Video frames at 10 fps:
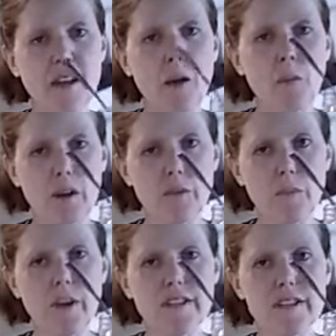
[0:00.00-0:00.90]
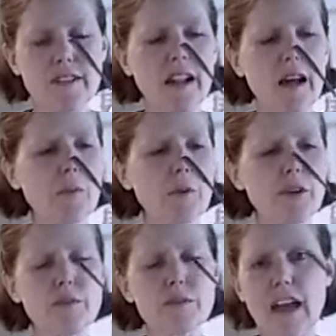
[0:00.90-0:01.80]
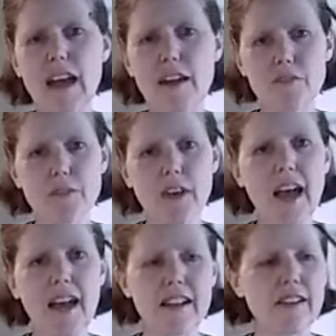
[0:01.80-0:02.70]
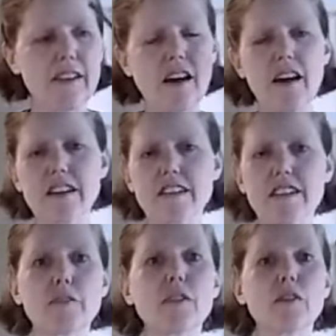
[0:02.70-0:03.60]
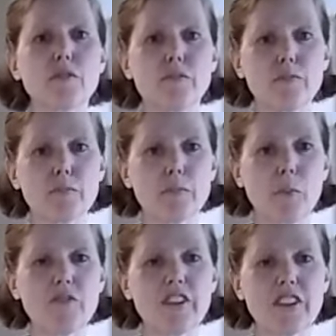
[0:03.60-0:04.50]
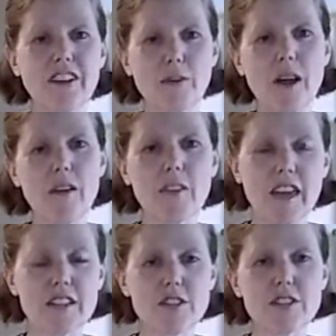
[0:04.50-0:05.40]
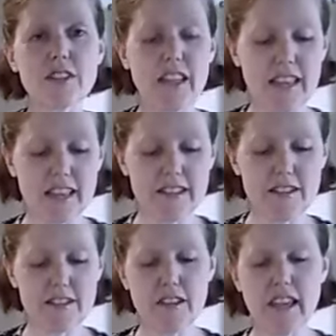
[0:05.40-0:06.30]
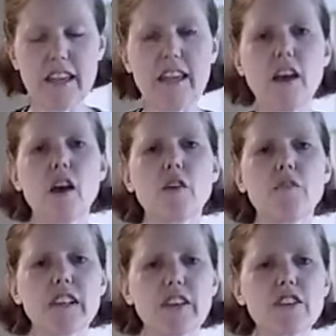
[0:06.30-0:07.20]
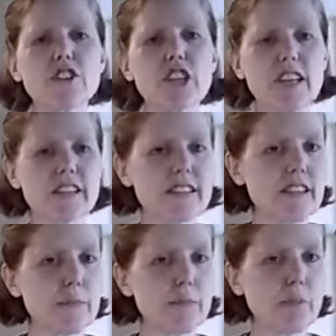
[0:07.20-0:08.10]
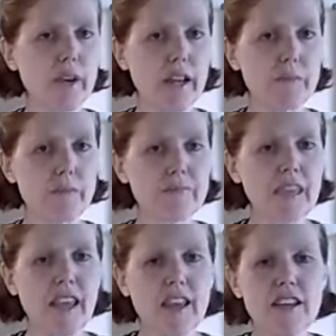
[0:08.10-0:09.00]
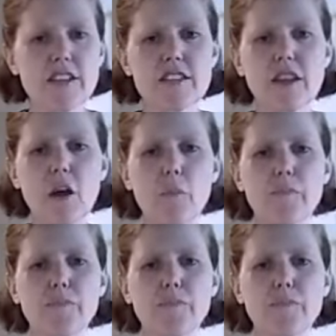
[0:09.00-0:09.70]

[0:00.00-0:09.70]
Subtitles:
one of the ones that I will use after that to give a little more filling around the edges is the vanilla chia seed pudding. So